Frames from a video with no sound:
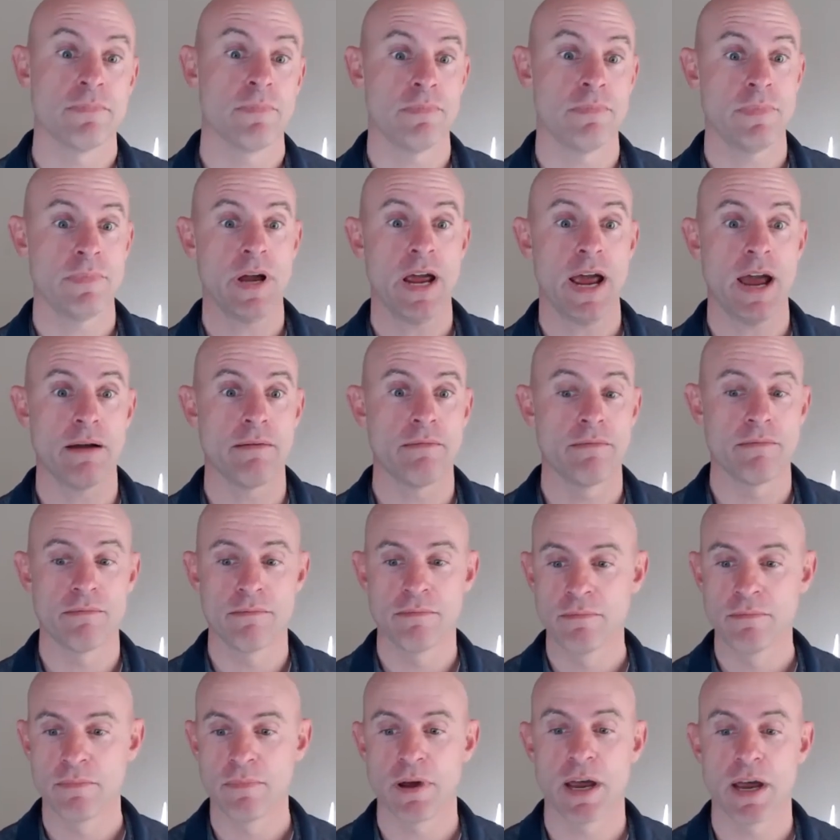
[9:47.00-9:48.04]
Yeah,
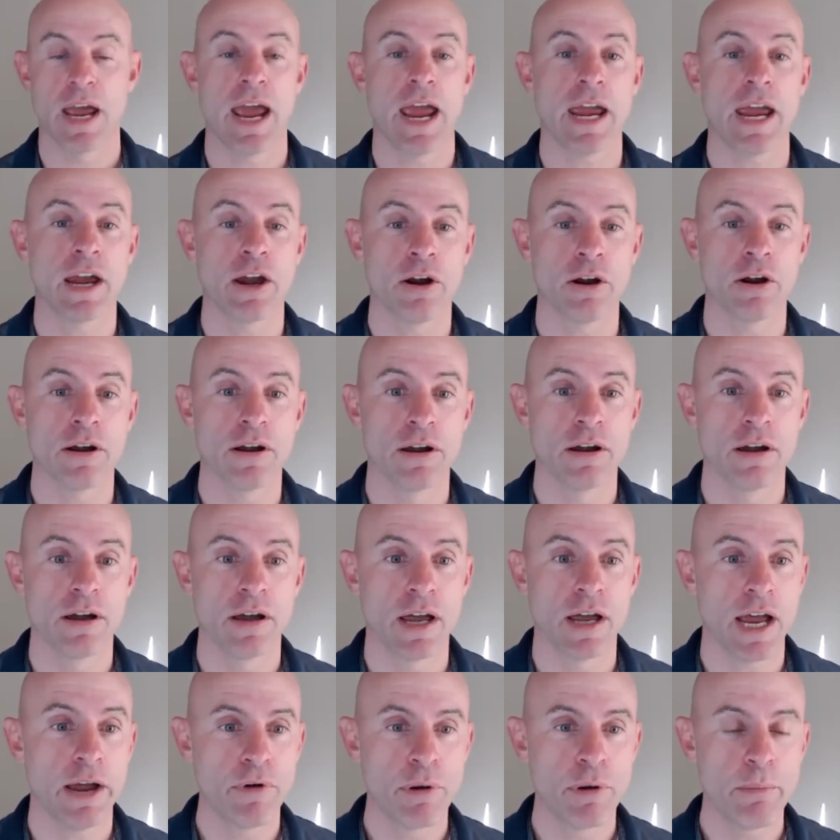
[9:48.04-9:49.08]
anger.
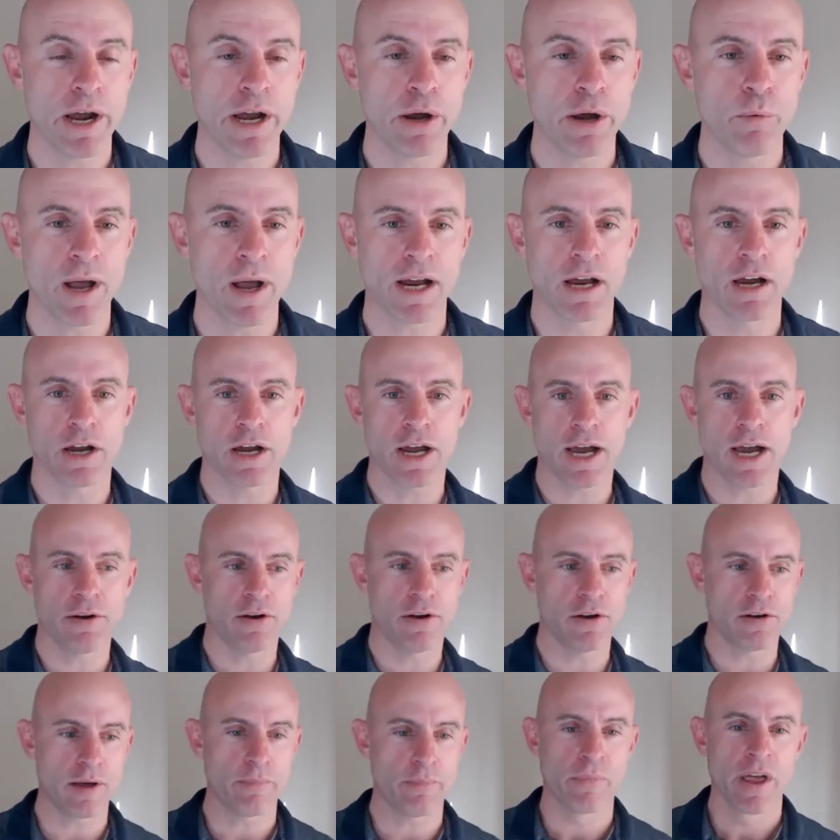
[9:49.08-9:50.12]
Everybody
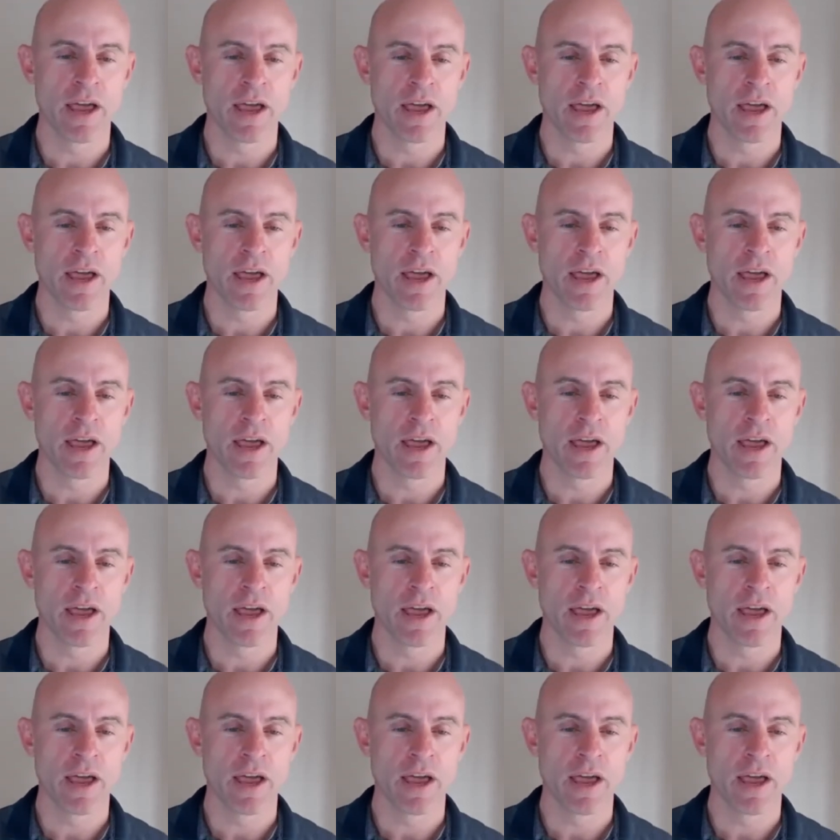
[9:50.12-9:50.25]
recognizes it.